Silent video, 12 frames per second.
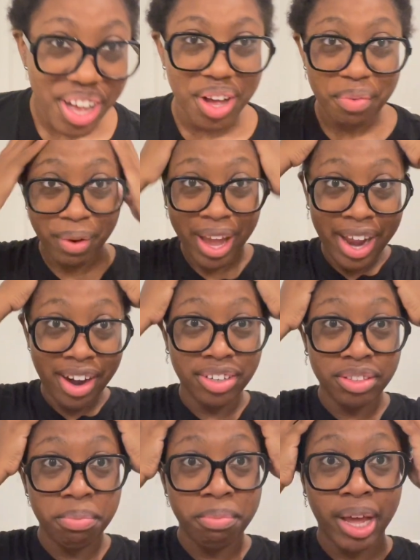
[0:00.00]
my hair is
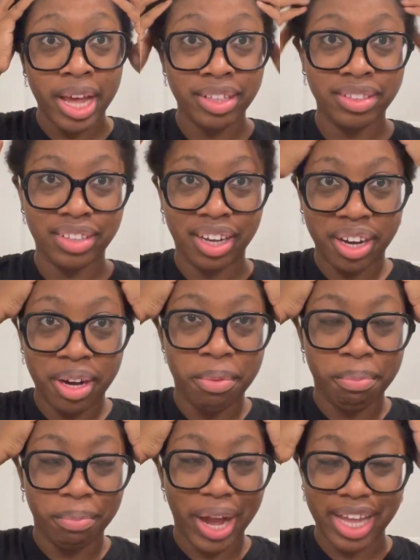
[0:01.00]
a mess.
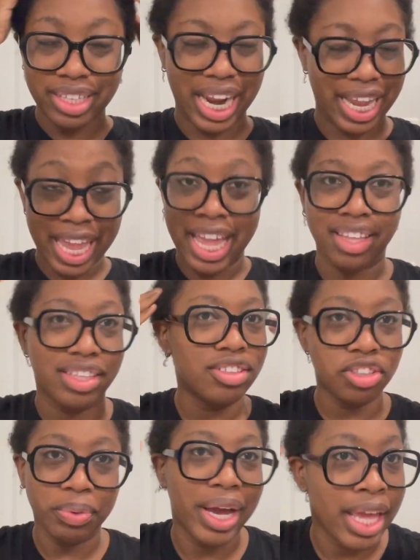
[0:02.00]
Like I said, this
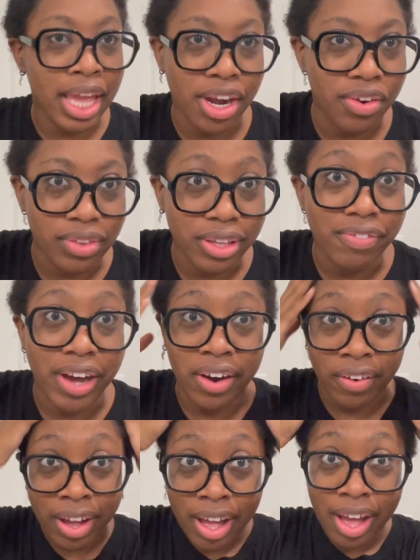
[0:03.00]
is why I can't do leave
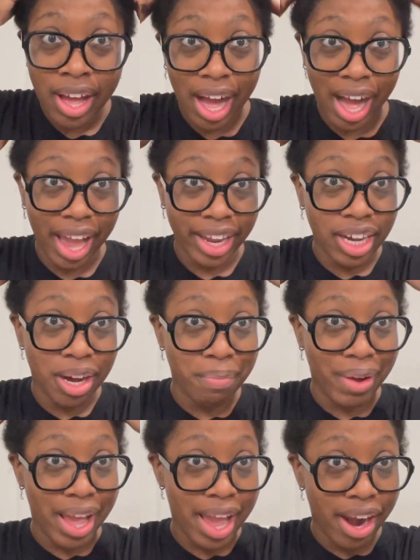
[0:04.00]
out. I cut
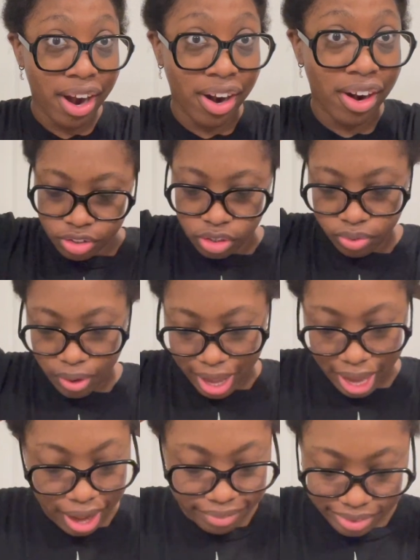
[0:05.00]
my hair, so I
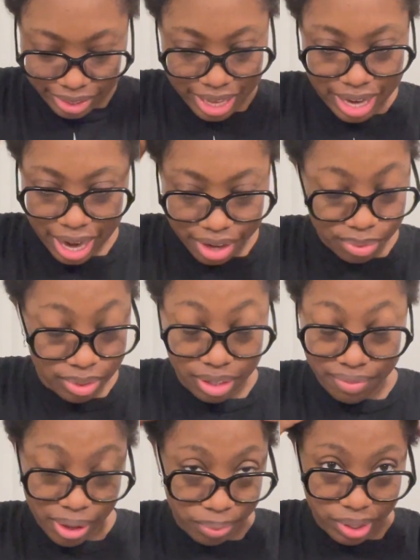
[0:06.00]
obviously cannot do leave
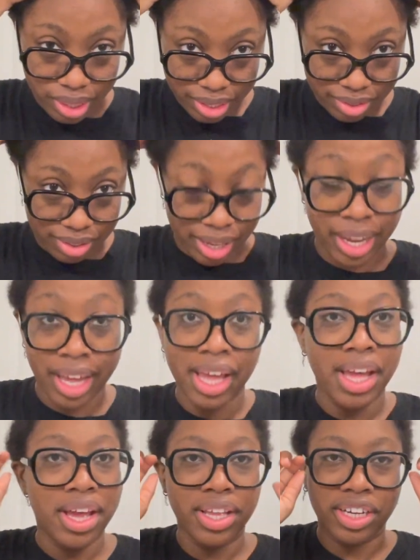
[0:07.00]
out with this. Like,
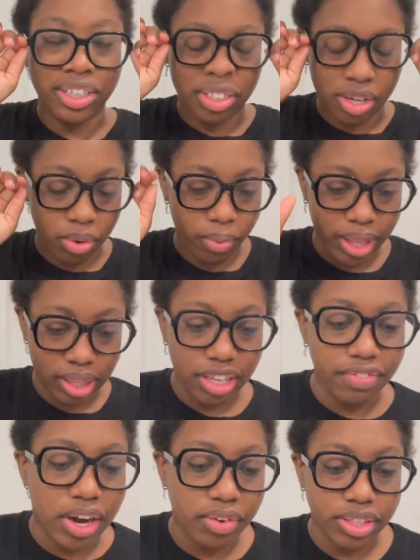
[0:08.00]
there's no way
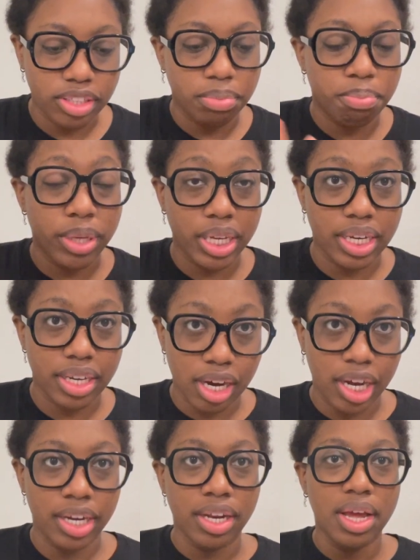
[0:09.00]
leave out is being
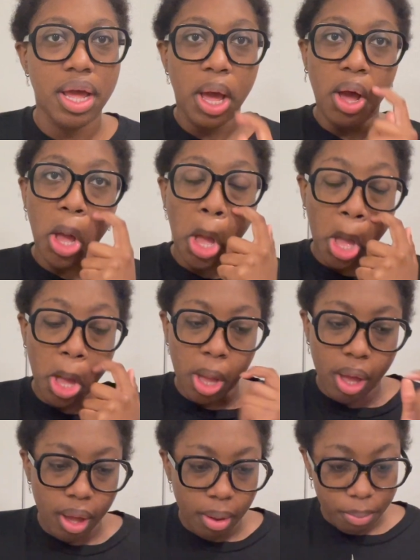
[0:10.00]
done.
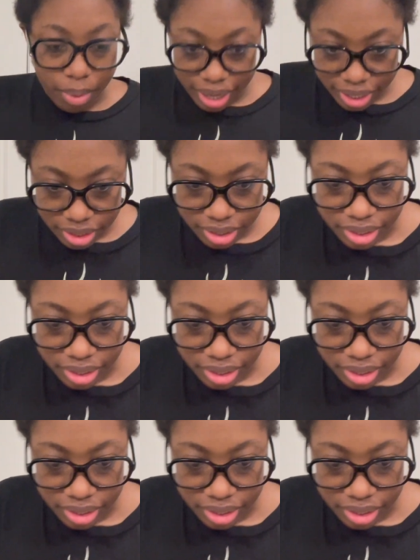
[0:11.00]
But